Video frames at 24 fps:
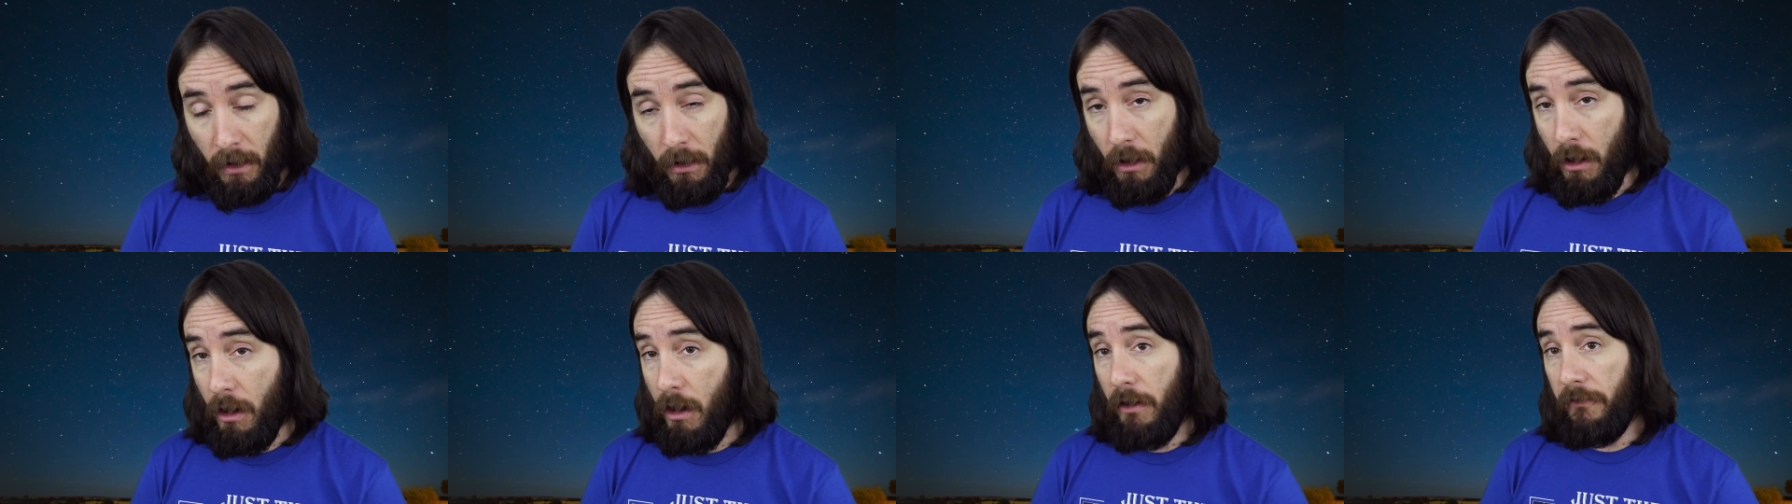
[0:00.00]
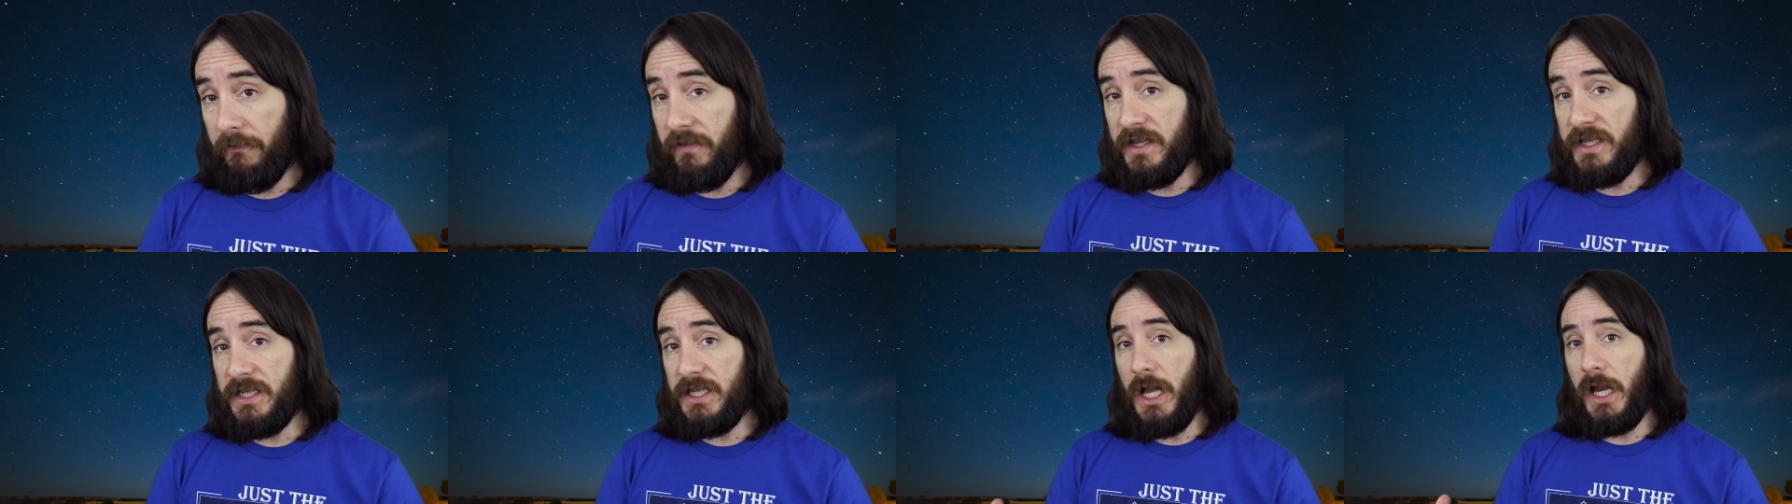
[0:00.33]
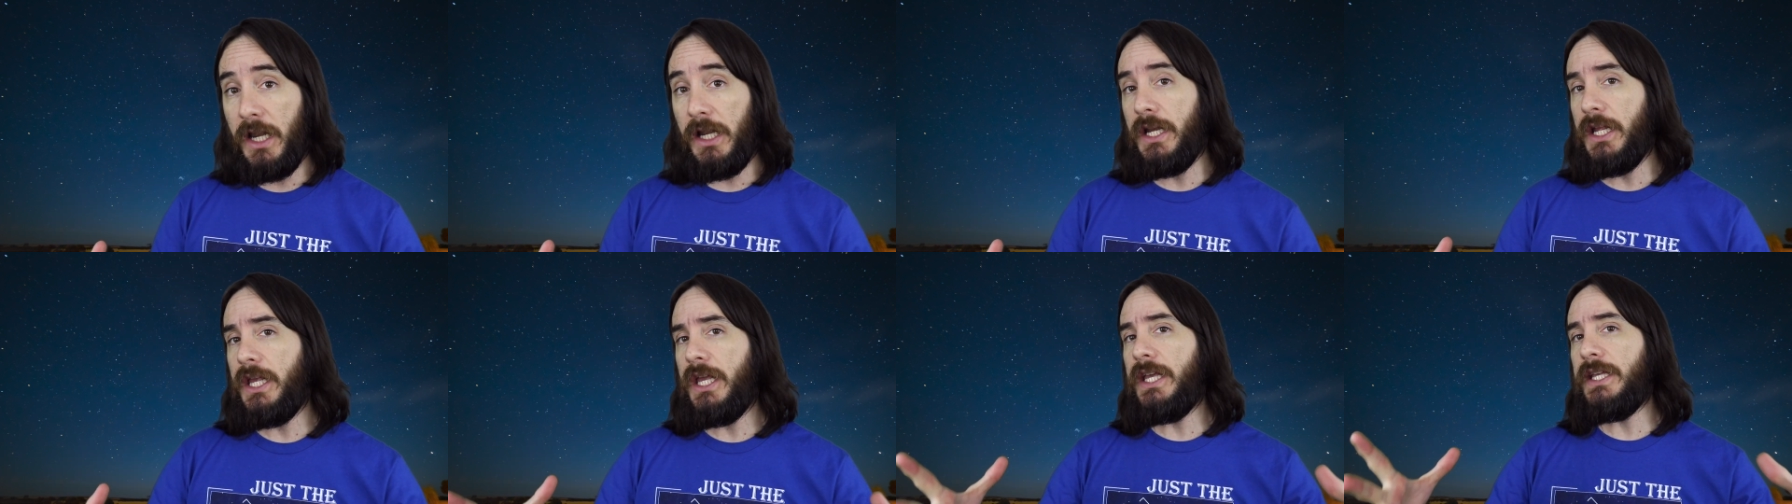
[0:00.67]
All of a
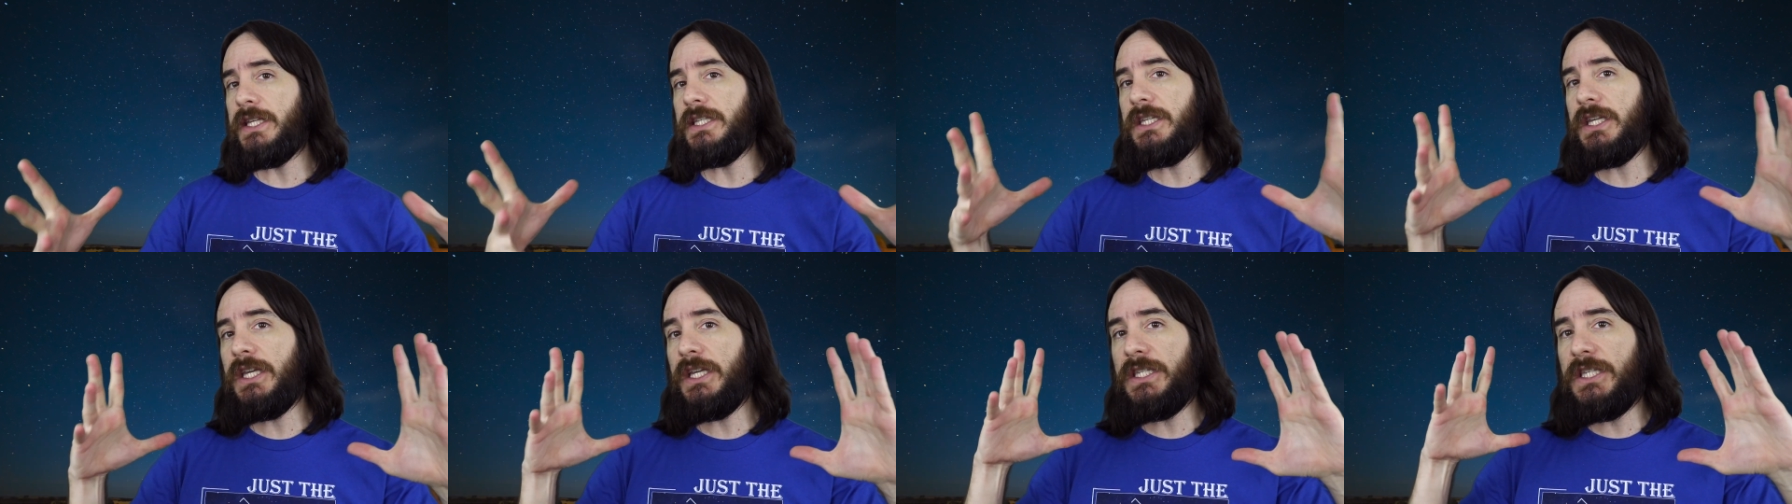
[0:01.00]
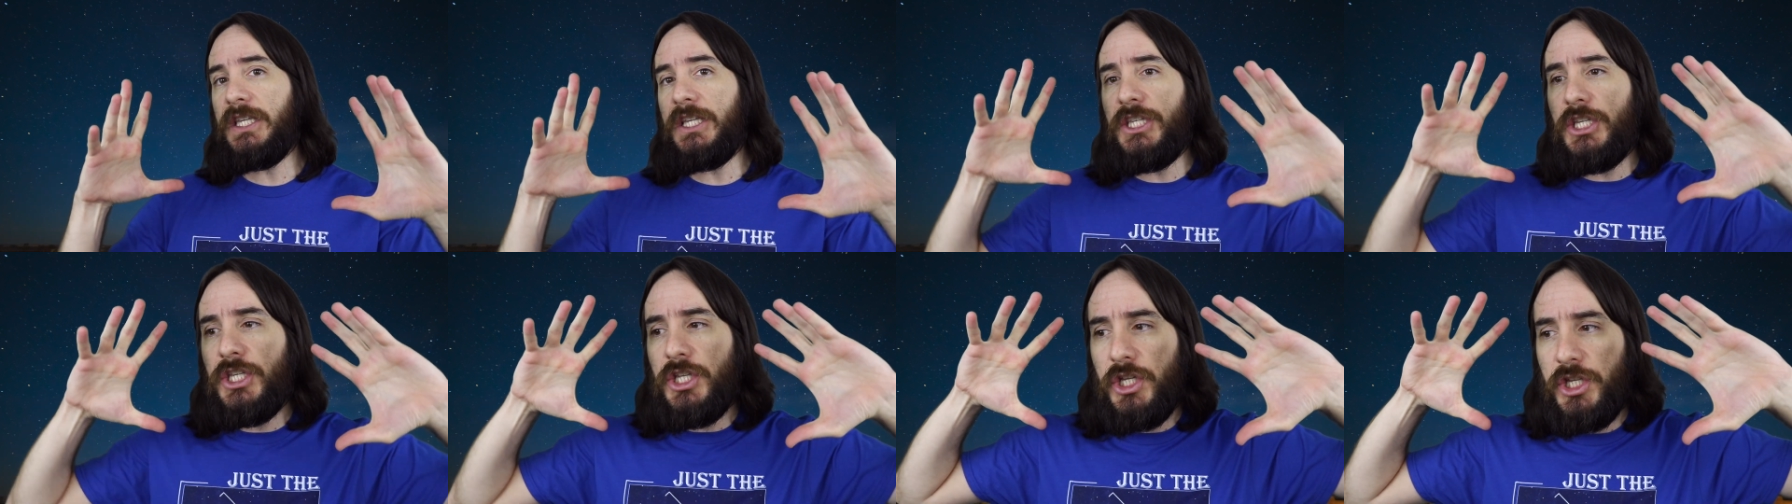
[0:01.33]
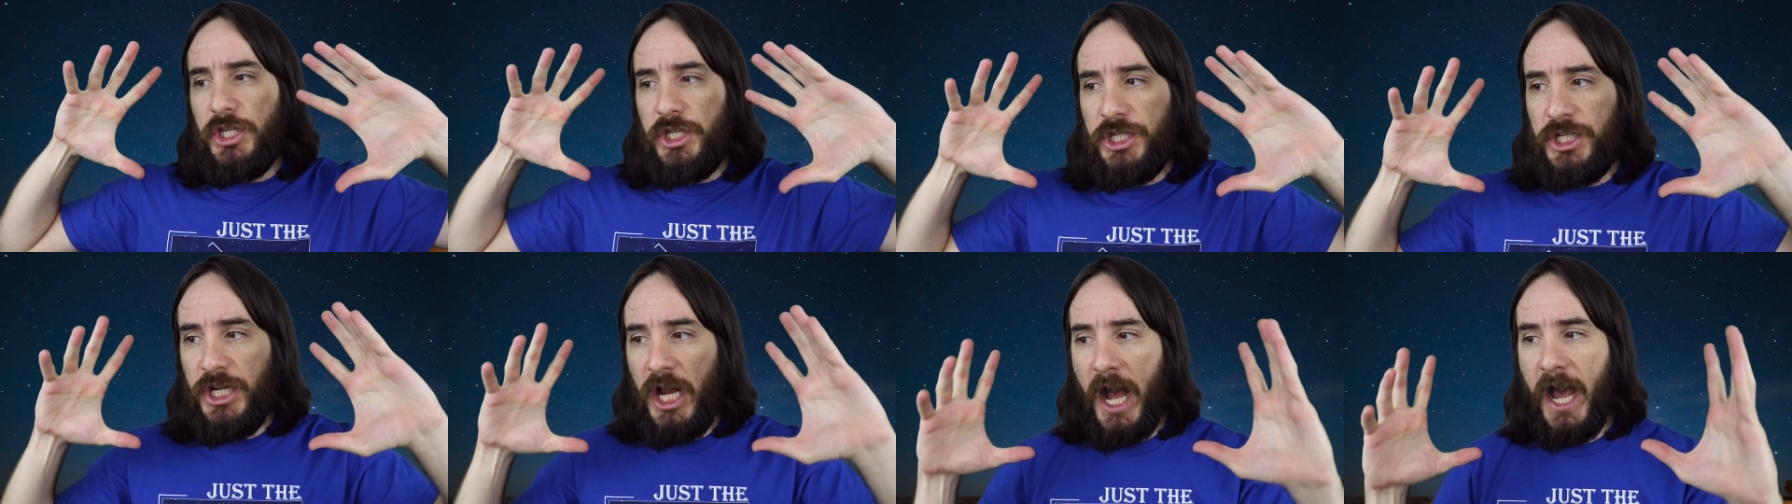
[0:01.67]
sudden, he sees this
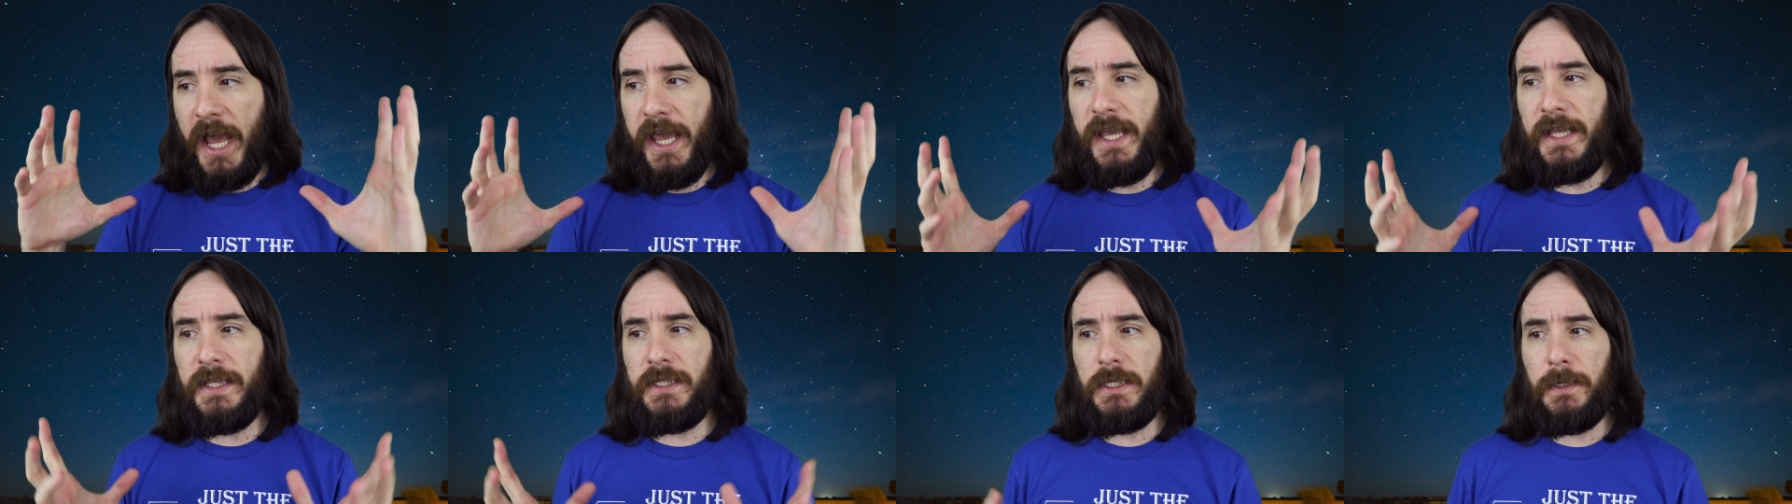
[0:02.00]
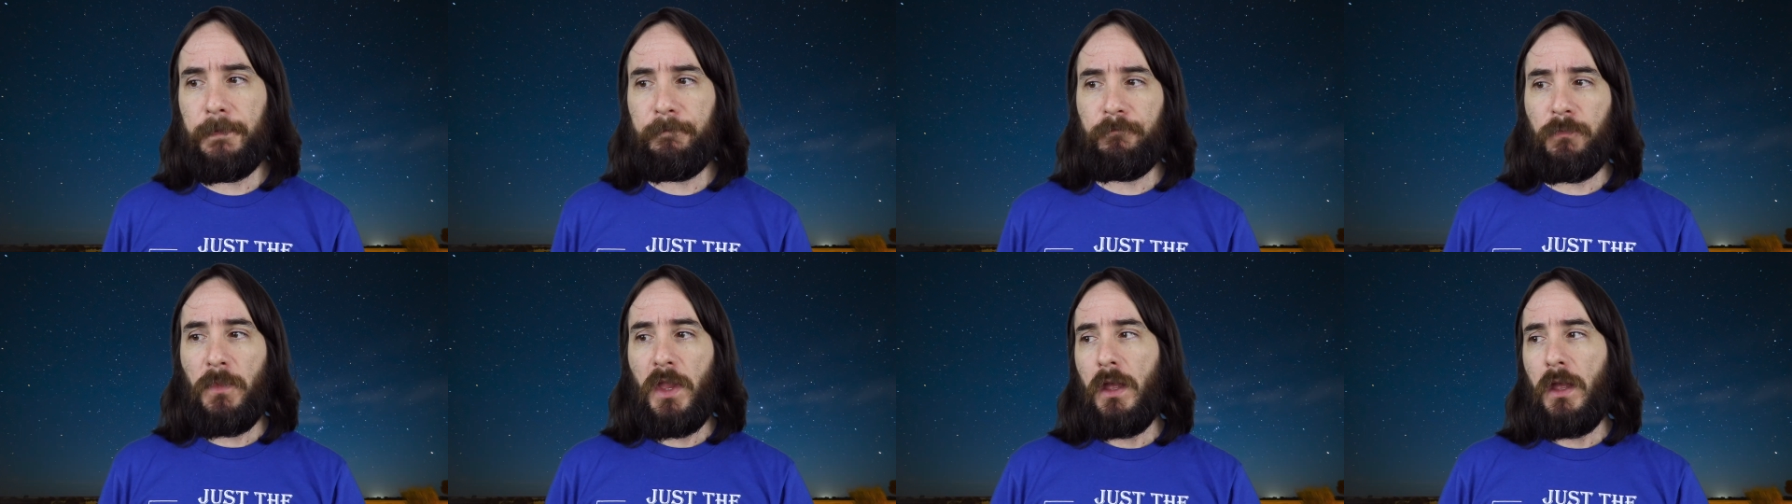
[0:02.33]
giant,